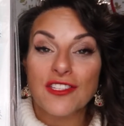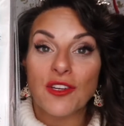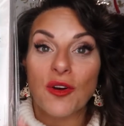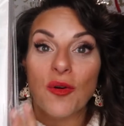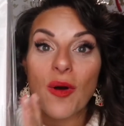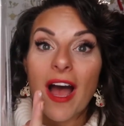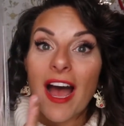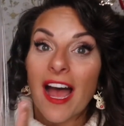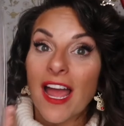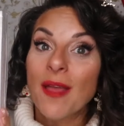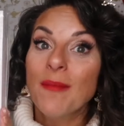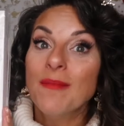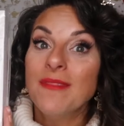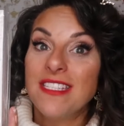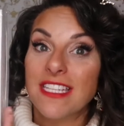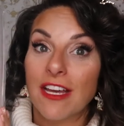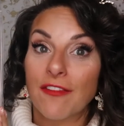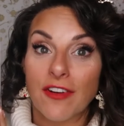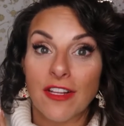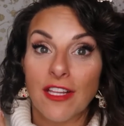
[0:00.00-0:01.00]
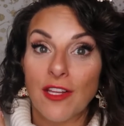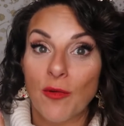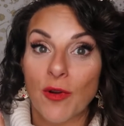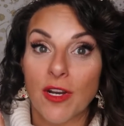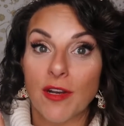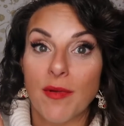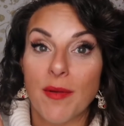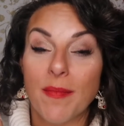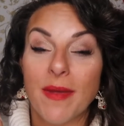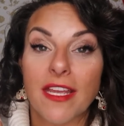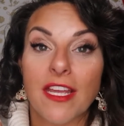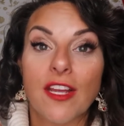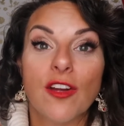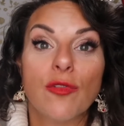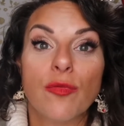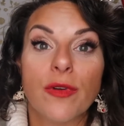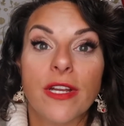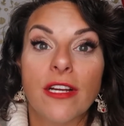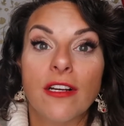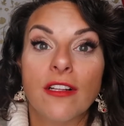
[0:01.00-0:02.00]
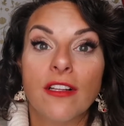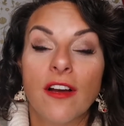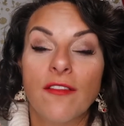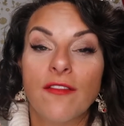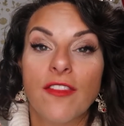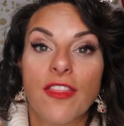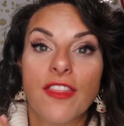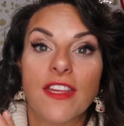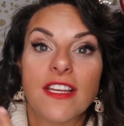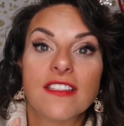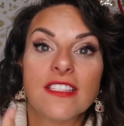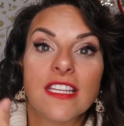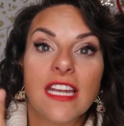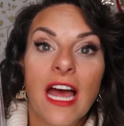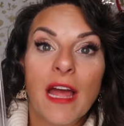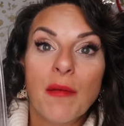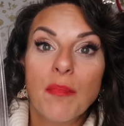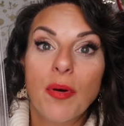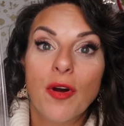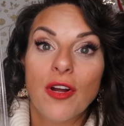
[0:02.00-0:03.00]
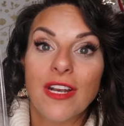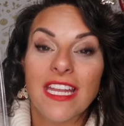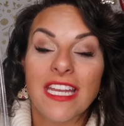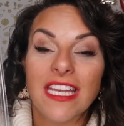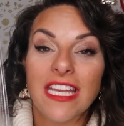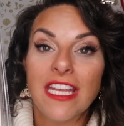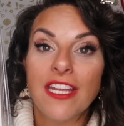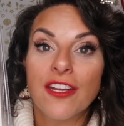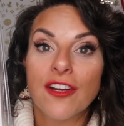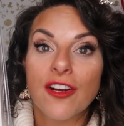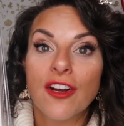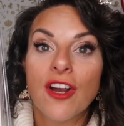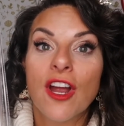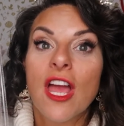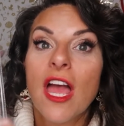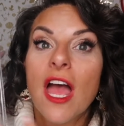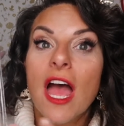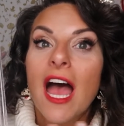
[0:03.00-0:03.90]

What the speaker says: So I am definitely going to be making a reel of the things that I put in here.